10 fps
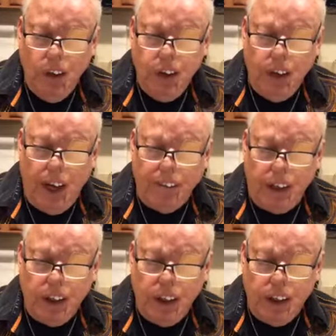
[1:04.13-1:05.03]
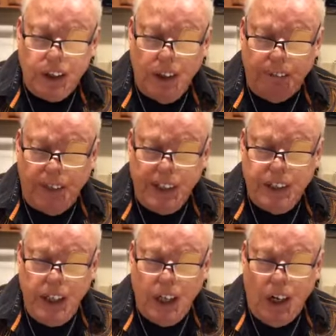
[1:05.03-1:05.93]
that you'll have a
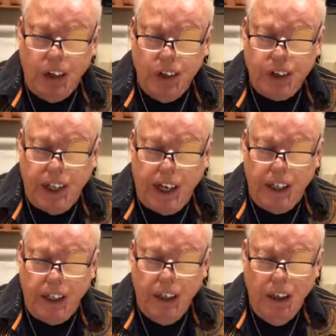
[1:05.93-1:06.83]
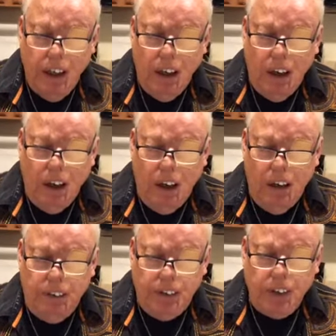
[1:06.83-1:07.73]
simplistic understanding
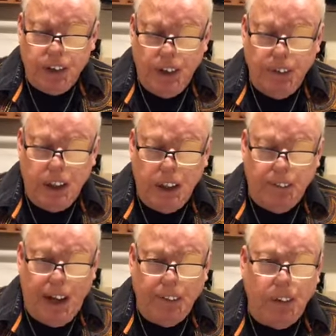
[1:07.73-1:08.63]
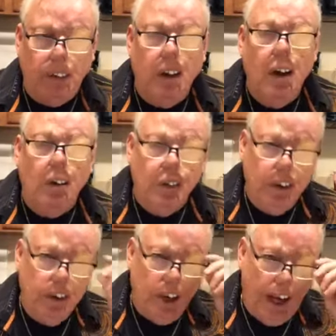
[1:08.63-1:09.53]
of different subjects of the Bible.
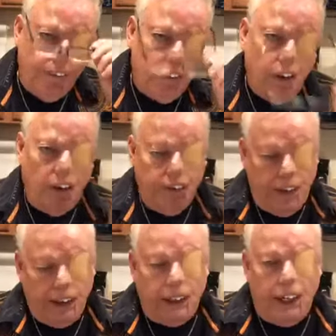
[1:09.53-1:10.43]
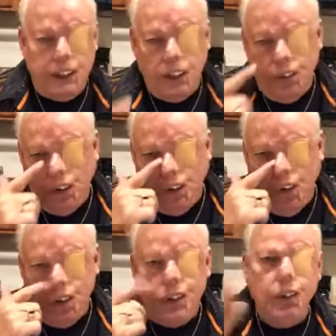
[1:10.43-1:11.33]
After our faith classes, we'll
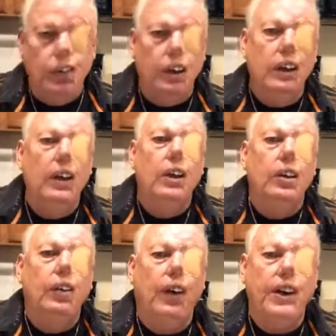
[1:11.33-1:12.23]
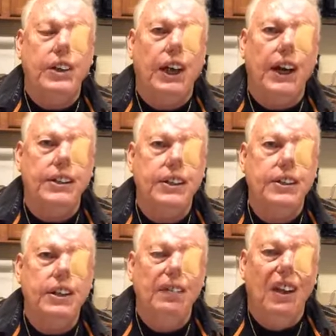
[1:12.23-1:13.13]
go on to grace
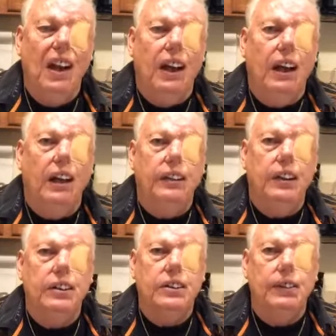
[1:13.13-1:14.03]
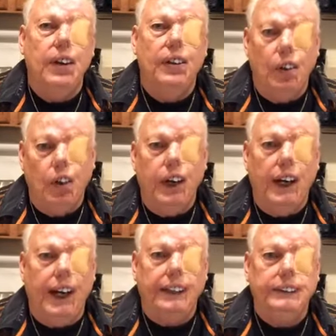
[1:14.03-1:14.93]
classes, and then some authority
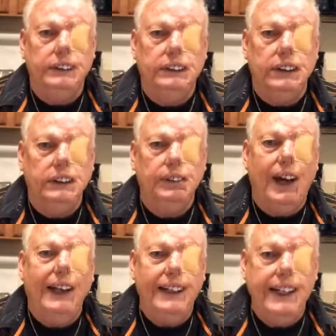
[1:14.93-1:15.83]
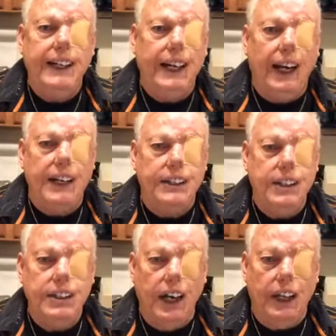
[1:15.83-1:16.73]
classes, then some identity
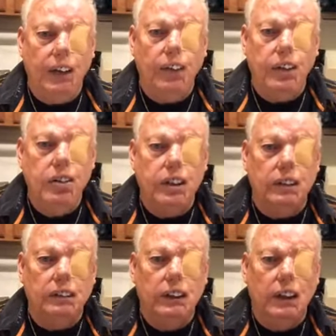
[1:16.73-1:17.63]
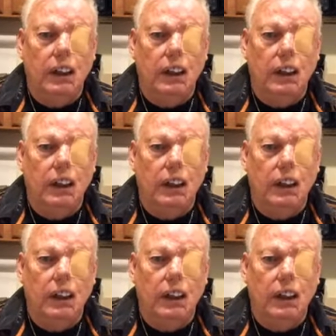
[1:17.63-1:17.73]
classes, and that way you can